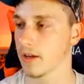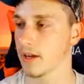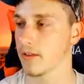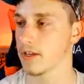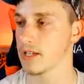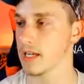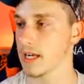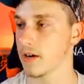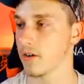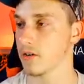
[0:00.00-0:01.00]
And these
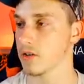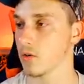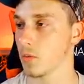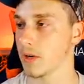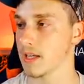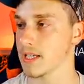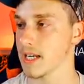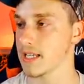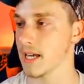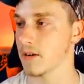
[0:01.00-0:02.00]
E-Heroes, they're all
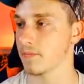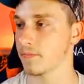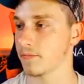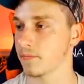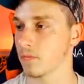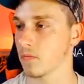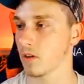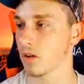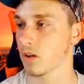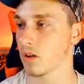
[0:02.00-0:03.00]
PSA 10.
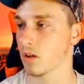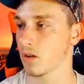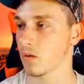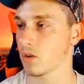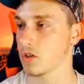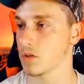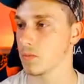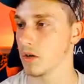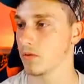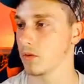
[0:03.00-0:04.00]
Which is
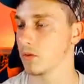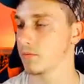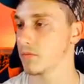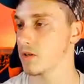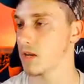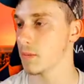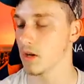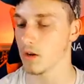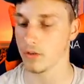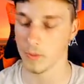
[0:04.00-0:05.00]
beautiful, so let me
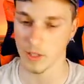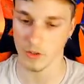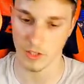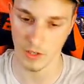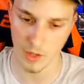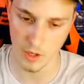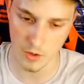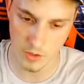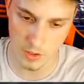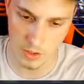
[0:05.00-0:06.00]
know if you'd be interested in
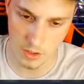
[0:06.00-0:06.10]
those.